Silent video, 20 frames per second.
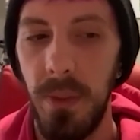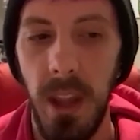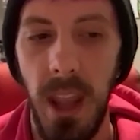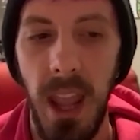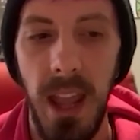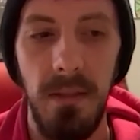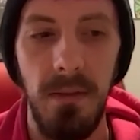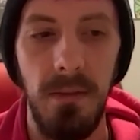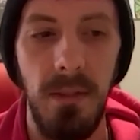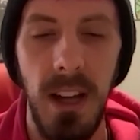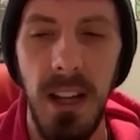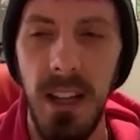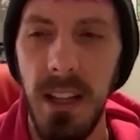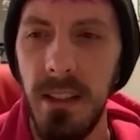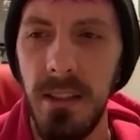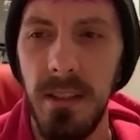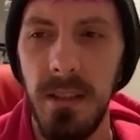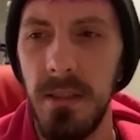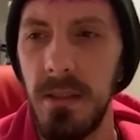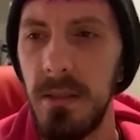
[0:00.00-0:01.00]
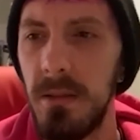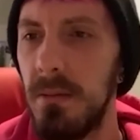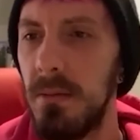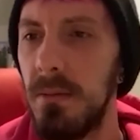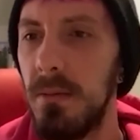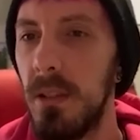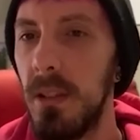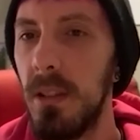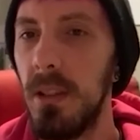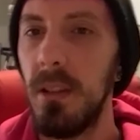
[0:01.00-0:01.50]
advice
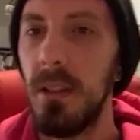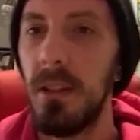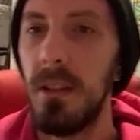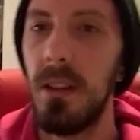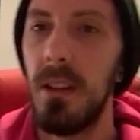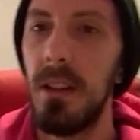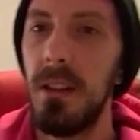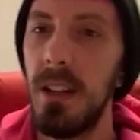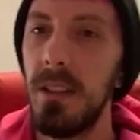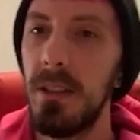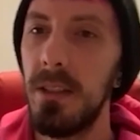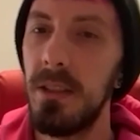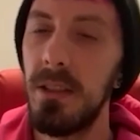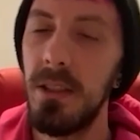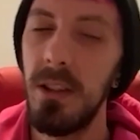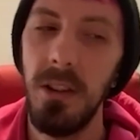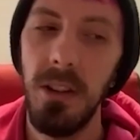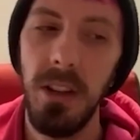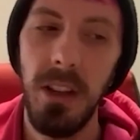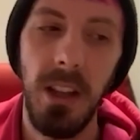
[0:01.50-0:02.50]
necessarily.